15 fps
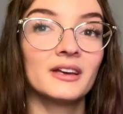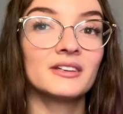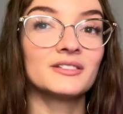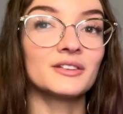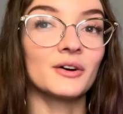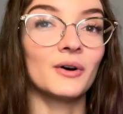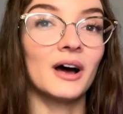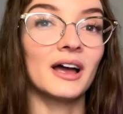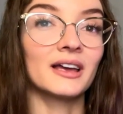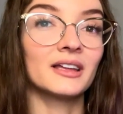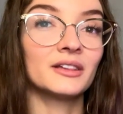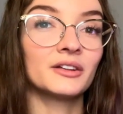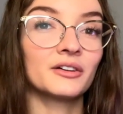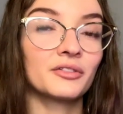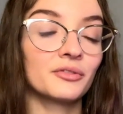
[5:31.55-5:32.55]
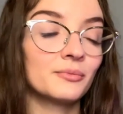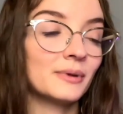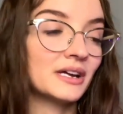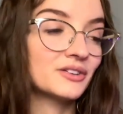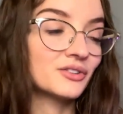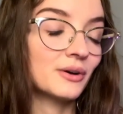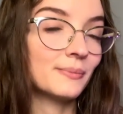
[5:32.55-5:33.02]
So I can look through
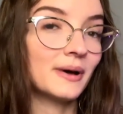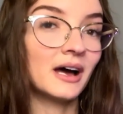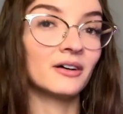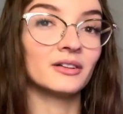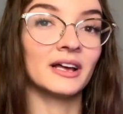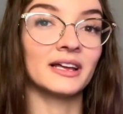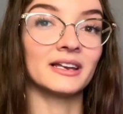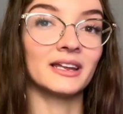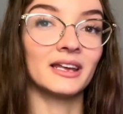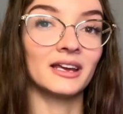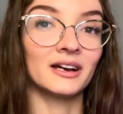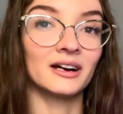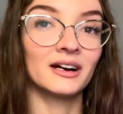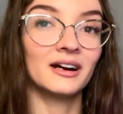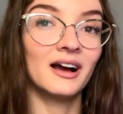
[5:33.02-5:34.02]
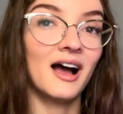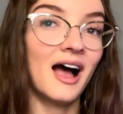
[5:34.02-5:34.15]
my trip outline here,